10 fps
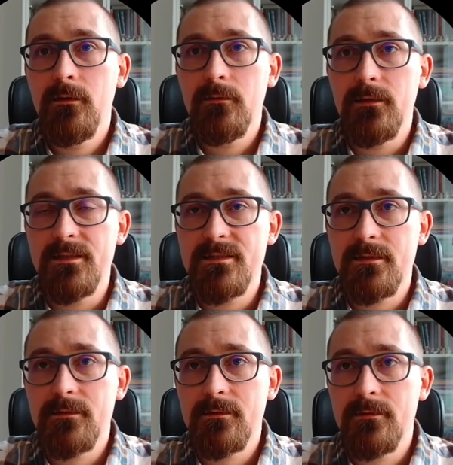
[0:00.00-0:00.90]

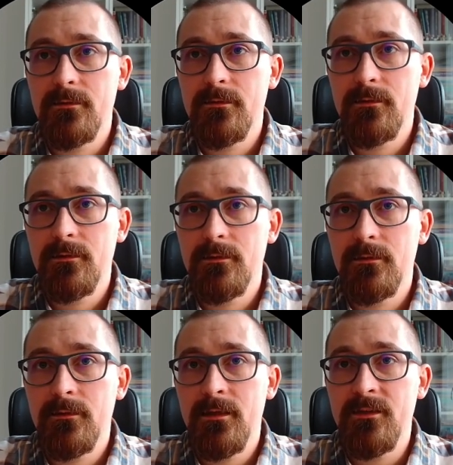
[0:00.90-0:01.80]
Let's
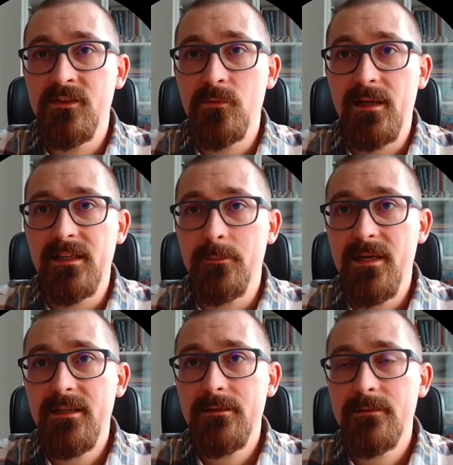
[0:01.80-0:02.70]
hit the running
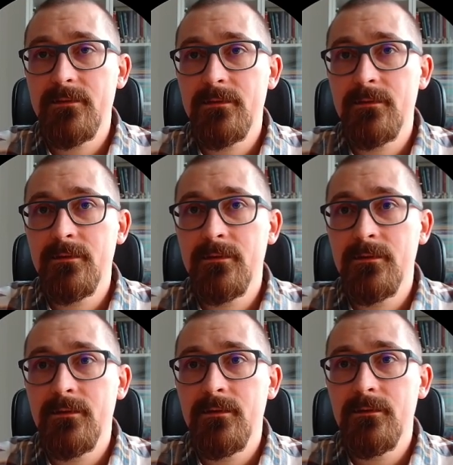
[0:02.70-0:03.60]
man.
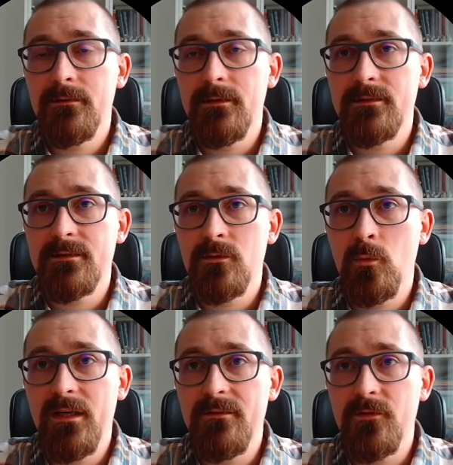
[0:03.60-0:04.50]
Let's
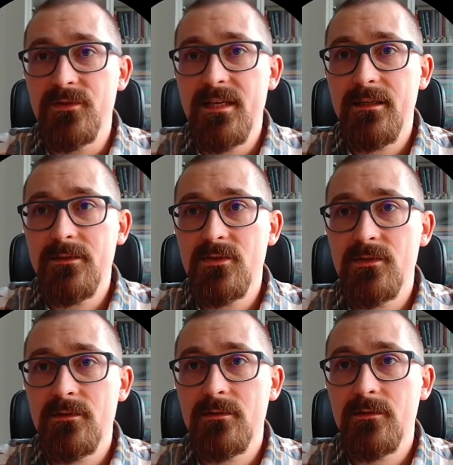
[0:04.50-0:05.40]
wait a few seconds.